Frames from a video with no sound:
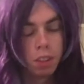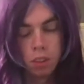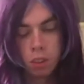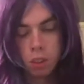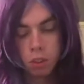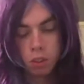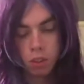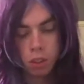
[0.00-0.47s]

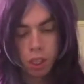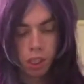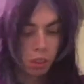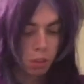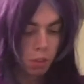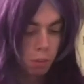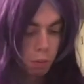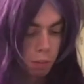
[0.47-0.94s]
not a
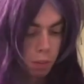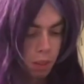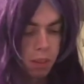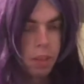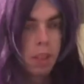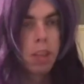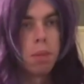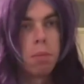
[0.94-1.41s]
little
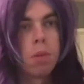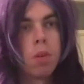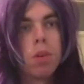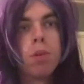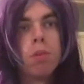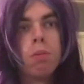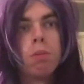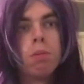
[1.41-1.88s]
meat anymore,
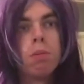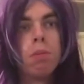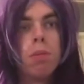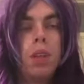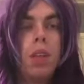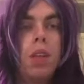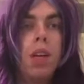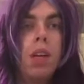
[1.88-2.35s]

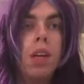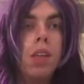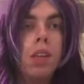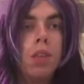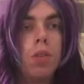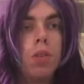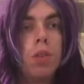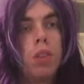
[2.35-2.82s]

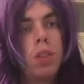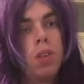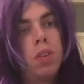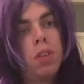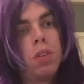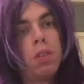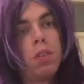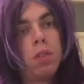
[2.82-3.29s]
and only
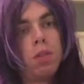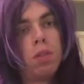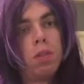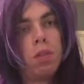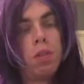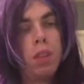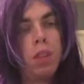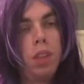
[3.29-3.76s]

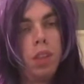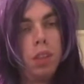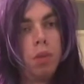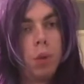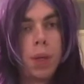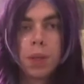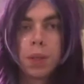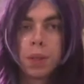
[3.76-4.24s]
in
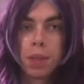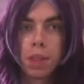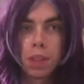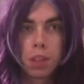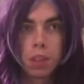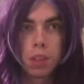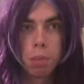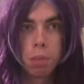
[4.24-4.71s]
the winter
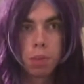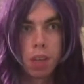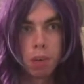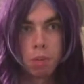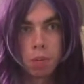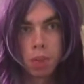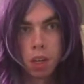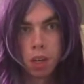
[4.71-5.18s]
they're
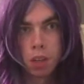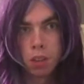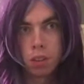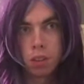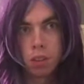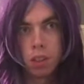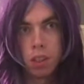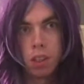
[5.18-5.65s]
sometimes
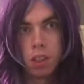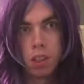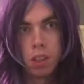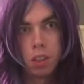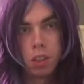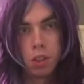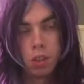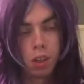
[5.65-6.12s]
hunt.
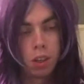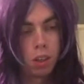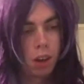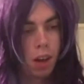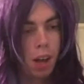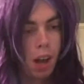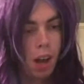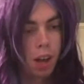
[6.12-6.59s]
So
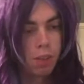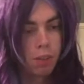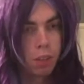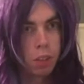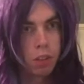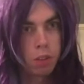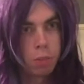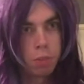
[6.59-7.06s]
I have
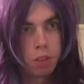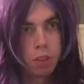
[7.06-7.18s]
not